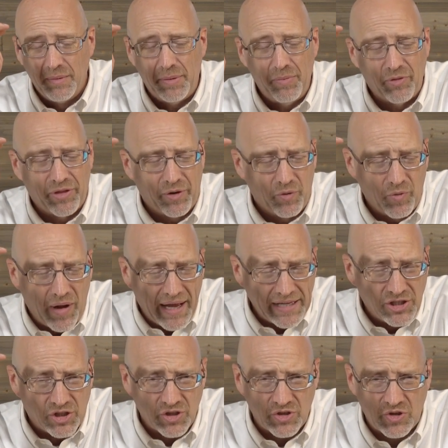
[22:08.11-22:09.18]
People that are
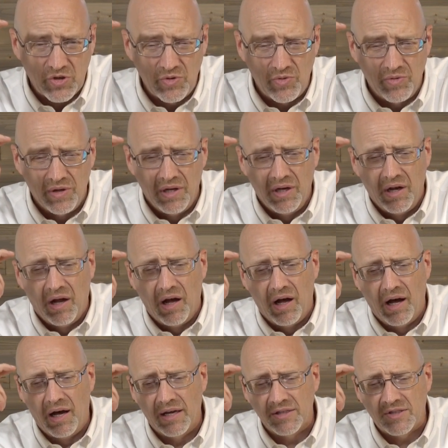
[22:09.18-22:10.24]
righteous who
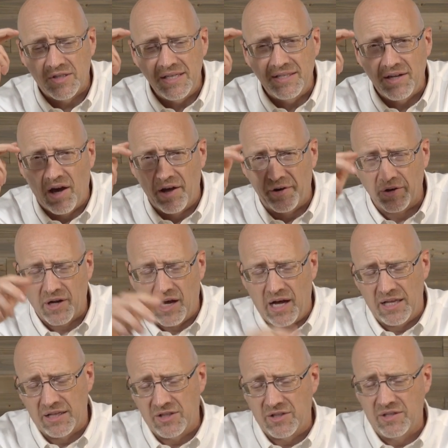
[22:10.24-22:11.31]
seek to honor
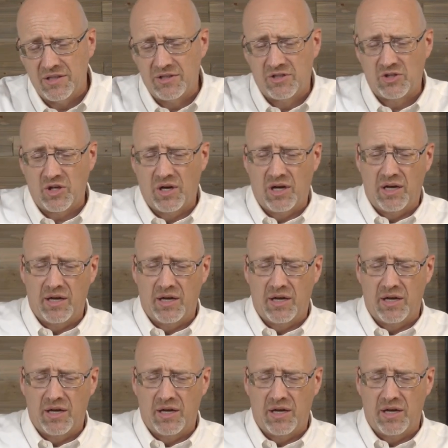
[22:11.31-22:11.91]
God's